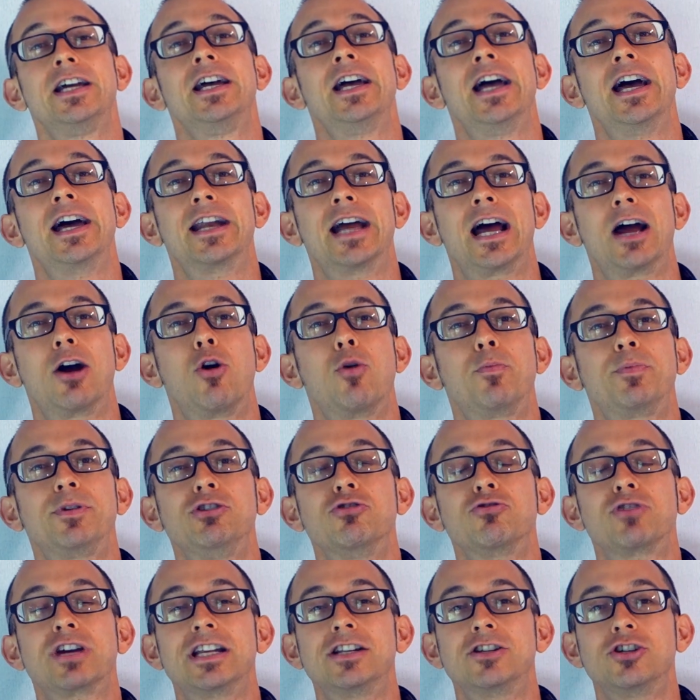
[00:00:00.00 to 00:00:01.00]
And I hope you
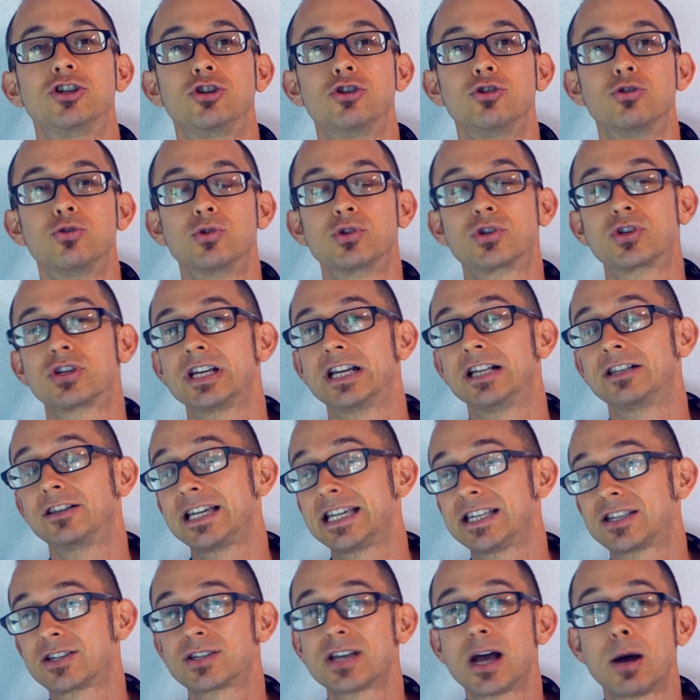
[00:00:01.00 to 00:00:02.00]
can use at
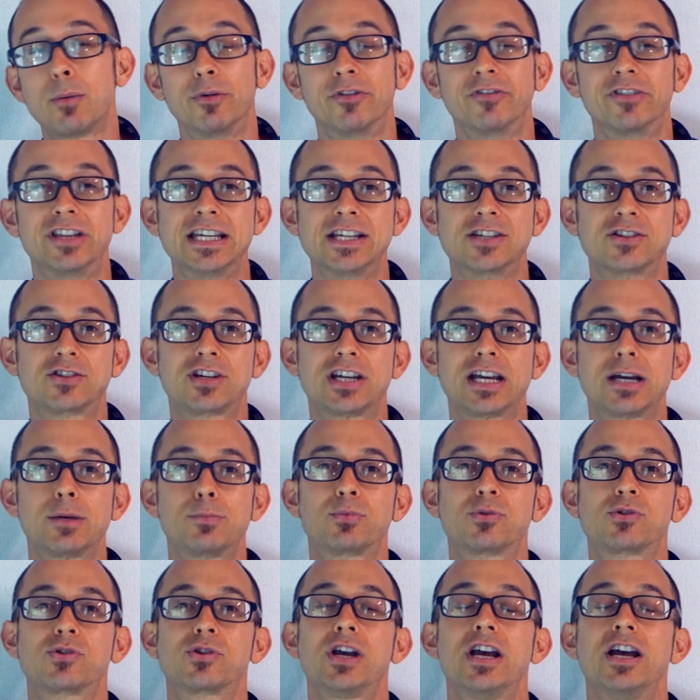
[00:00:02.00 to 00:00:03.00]
least some of these
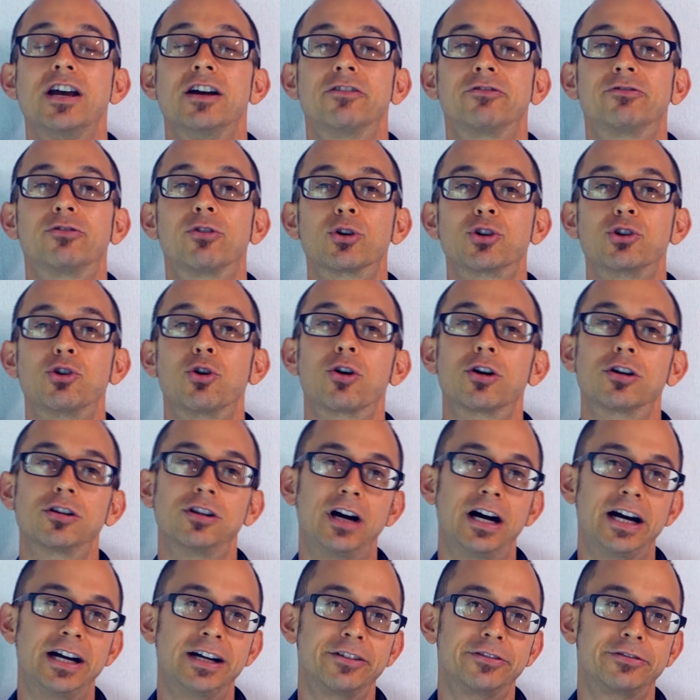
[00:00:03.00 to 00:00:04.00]
tips for your
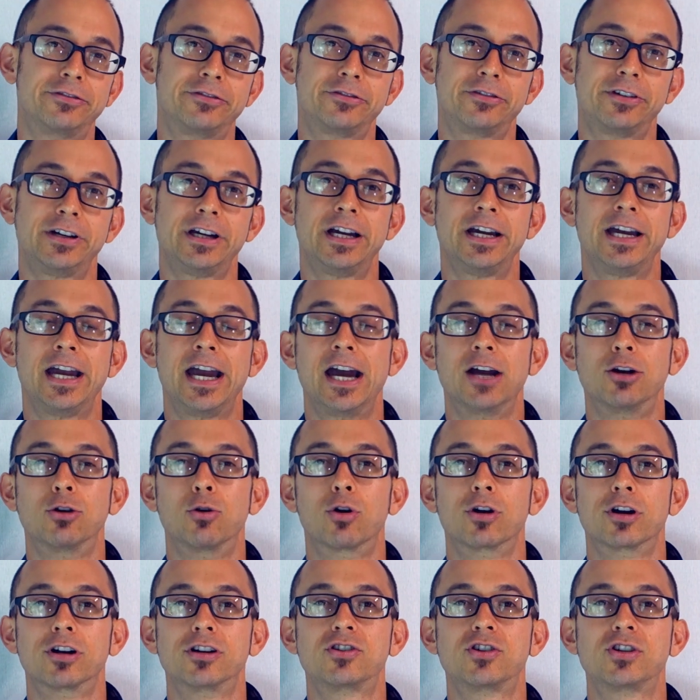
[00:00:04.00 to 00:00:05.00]
life in
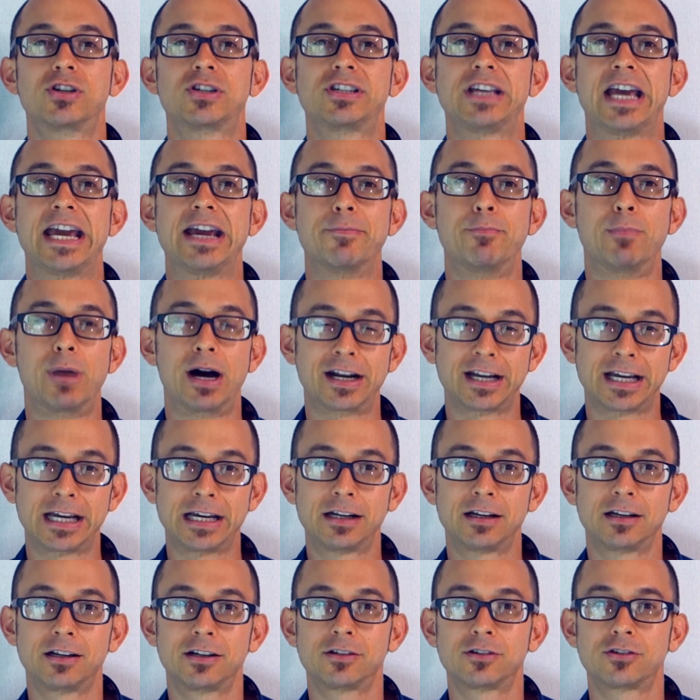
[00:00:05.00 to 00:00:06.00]
order to save
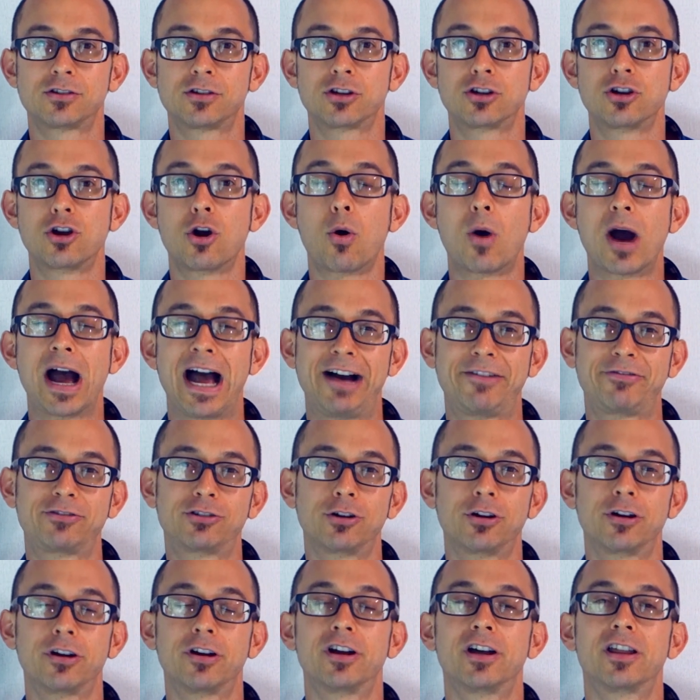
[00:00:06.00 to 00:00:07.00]
money, to go
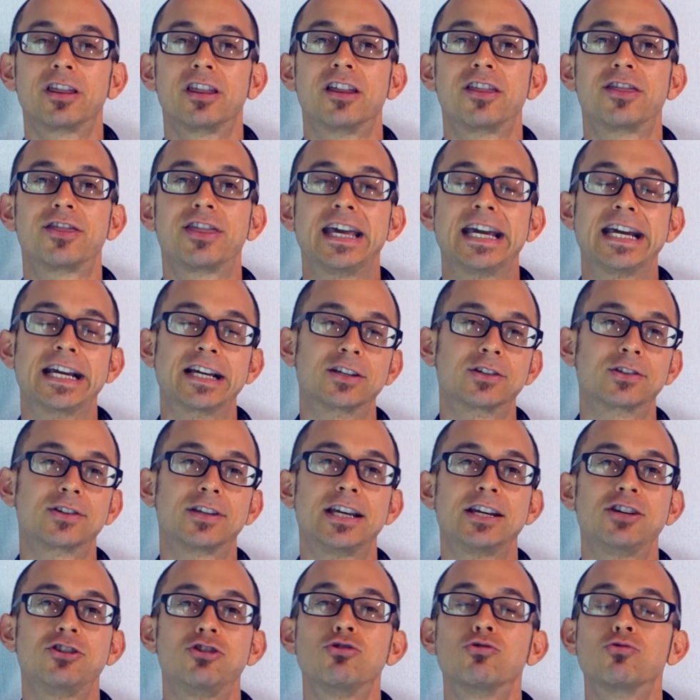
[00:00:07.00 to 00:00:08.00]
after the things
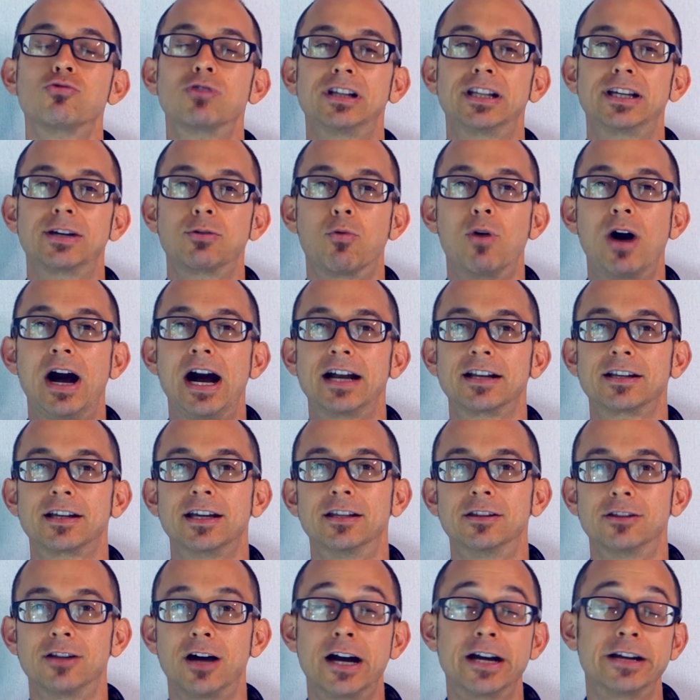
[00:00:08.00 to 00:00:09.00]
that you really want
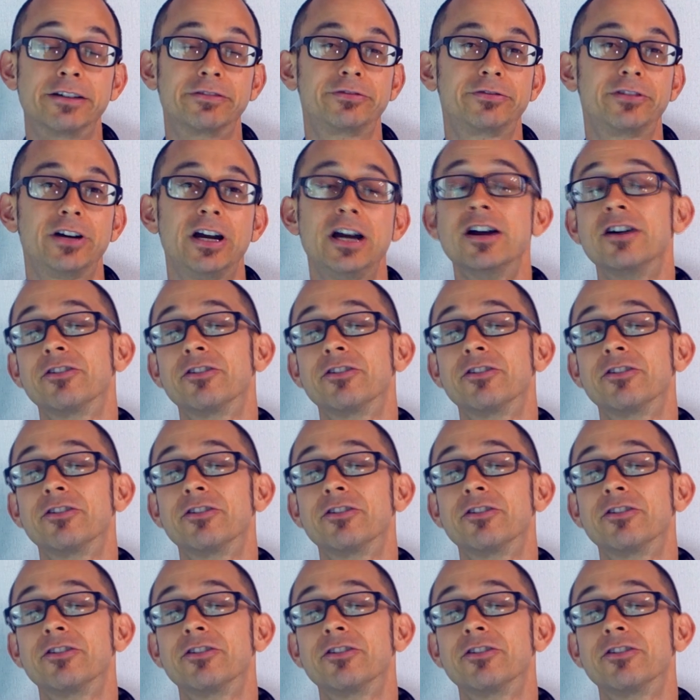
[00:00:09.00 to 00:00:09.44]
in life.